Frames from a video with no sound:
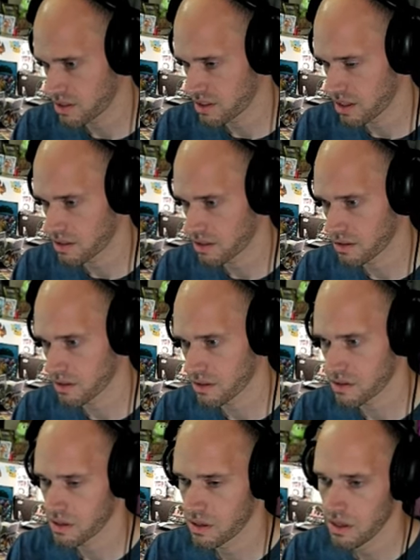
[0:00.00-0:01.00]
my set tier
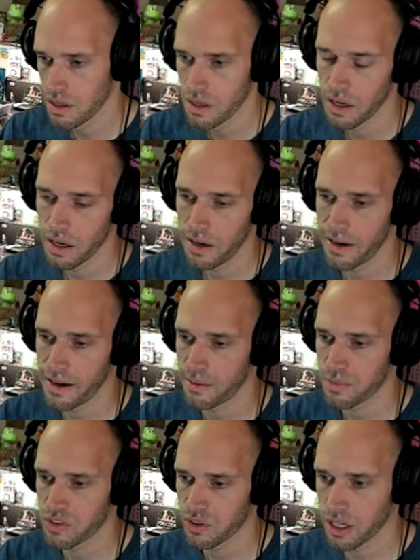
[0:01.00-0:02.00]
list.
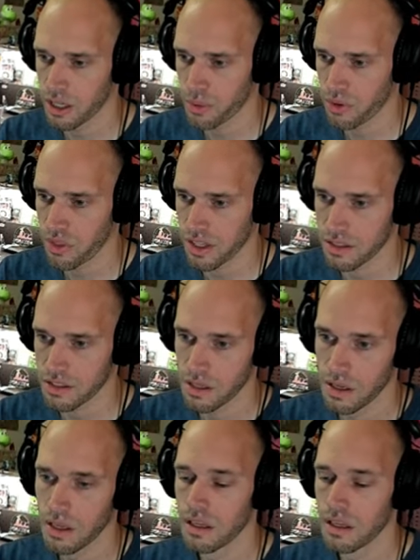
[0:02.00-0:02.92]
Um, so a couple things.